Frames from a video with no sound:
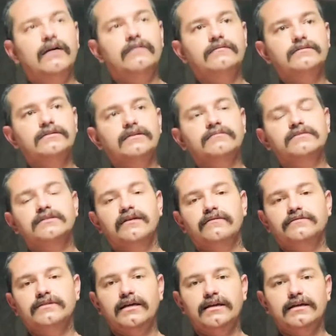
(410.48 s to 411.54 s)
some
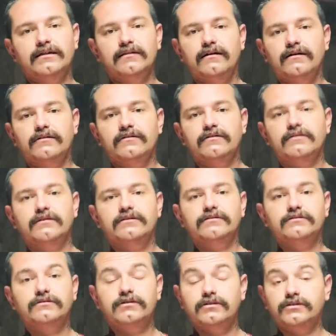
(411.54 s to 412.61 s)
stuff's taking longer
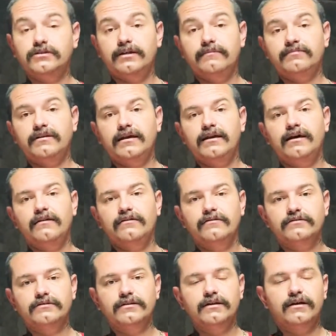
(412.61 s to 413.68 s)
to ship than
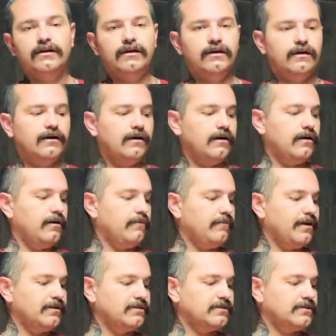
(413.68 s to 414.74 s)
others.
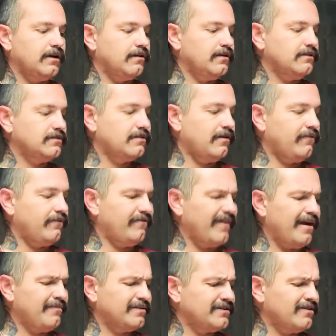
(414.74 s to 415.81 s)
I just got these off of
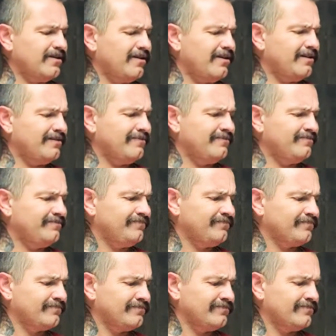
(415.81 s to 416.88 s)
Amazon.
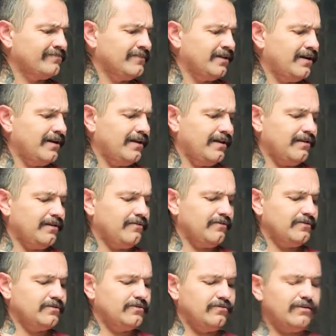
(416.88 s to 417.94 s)
I think they
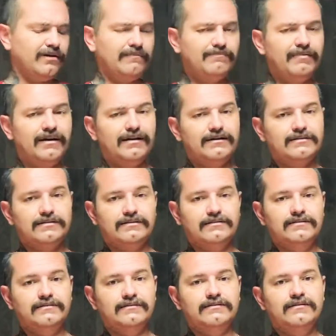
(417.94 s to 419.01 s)
were 20 bucks.
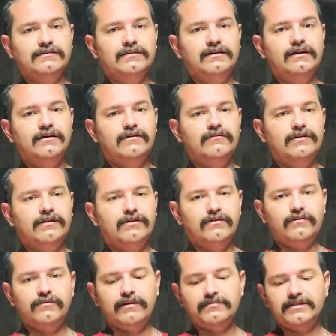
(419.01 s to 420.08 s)
When you go to
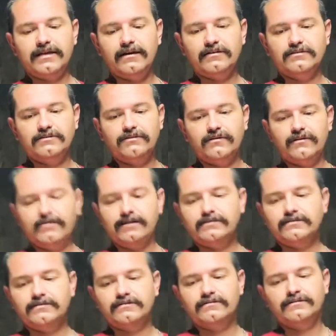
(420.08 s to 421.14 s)
the reptile store, these
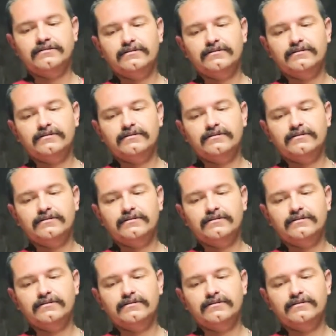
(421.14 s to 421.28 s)
are